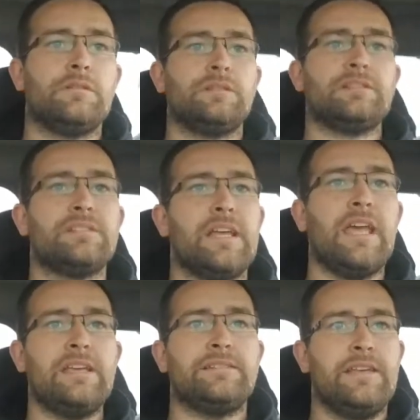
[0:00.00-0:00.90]
This is an
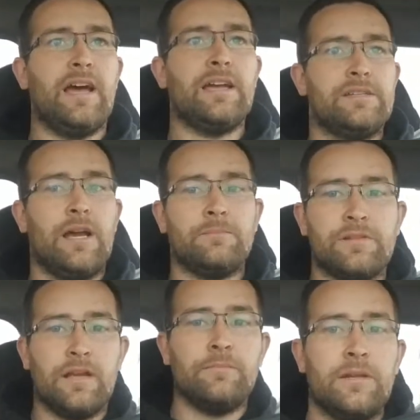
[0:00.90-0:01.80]
ACI job
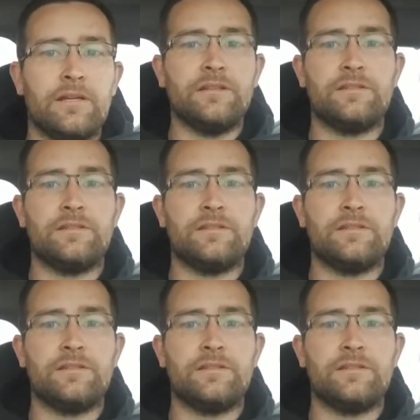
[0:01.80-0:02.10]
site, man.